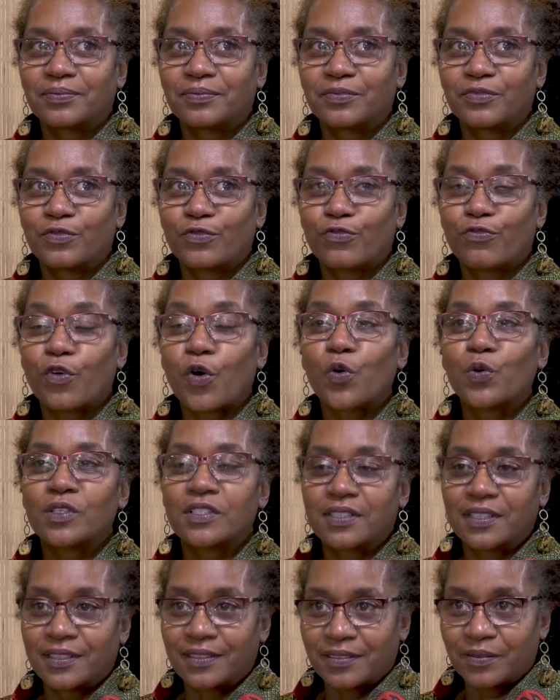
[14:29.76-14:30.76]

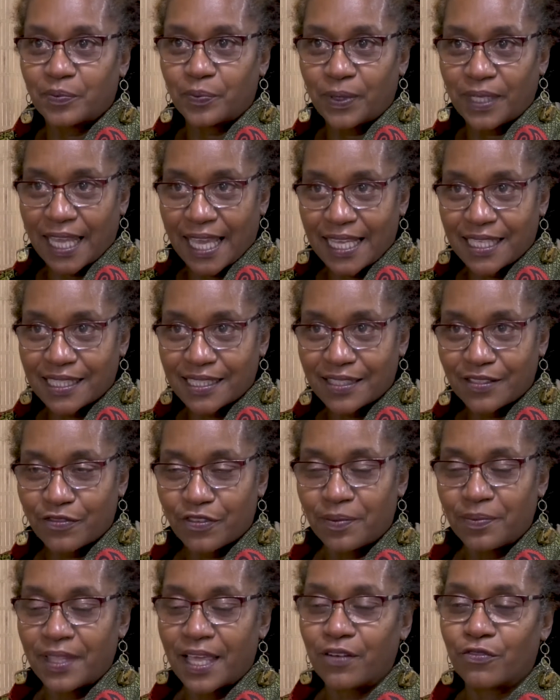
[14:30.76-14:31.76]
frozen place,
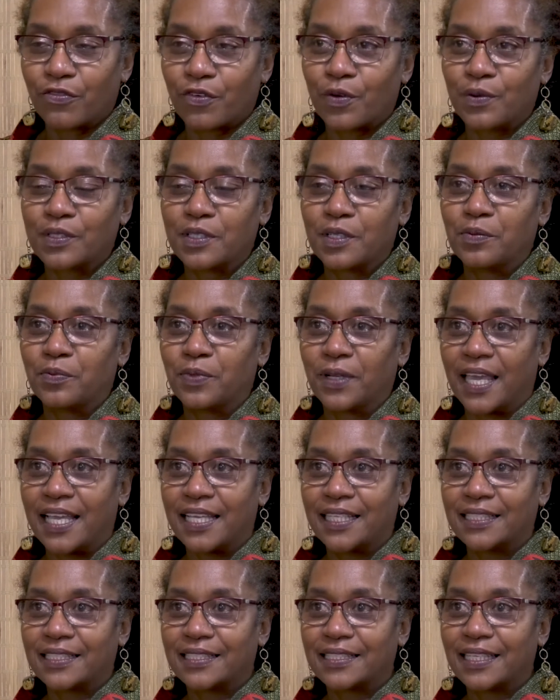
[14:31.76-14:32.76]
from that frozen
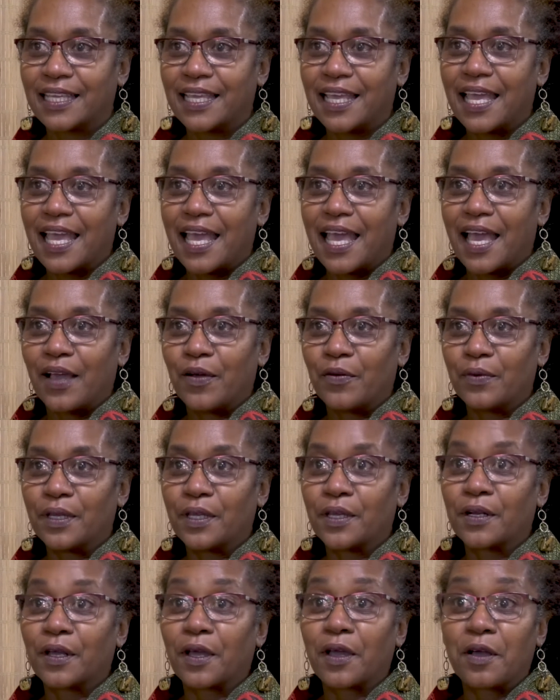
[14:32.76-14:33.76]
place, we're
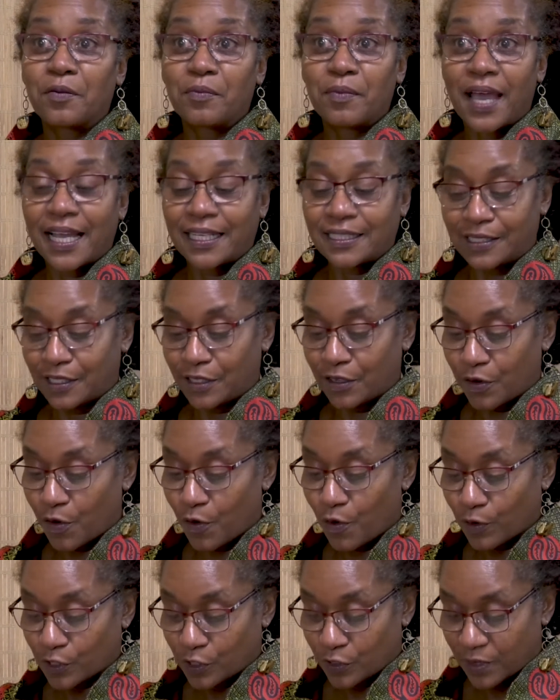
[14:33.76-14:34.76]
gonna come back to the
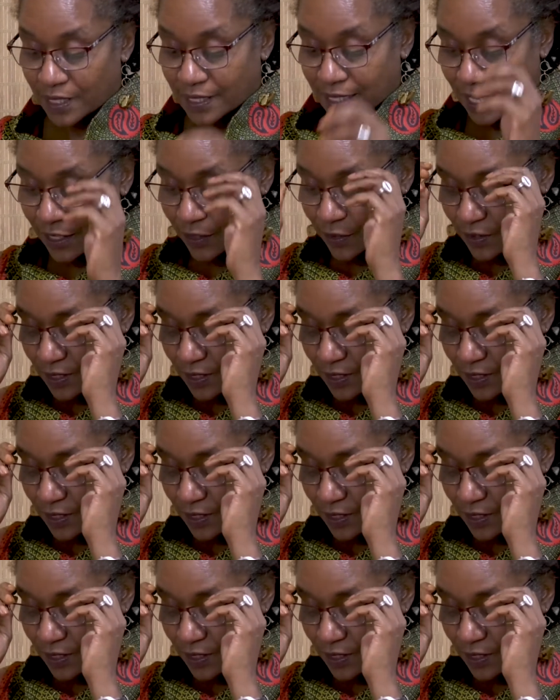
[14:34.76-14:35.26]
oak trees. I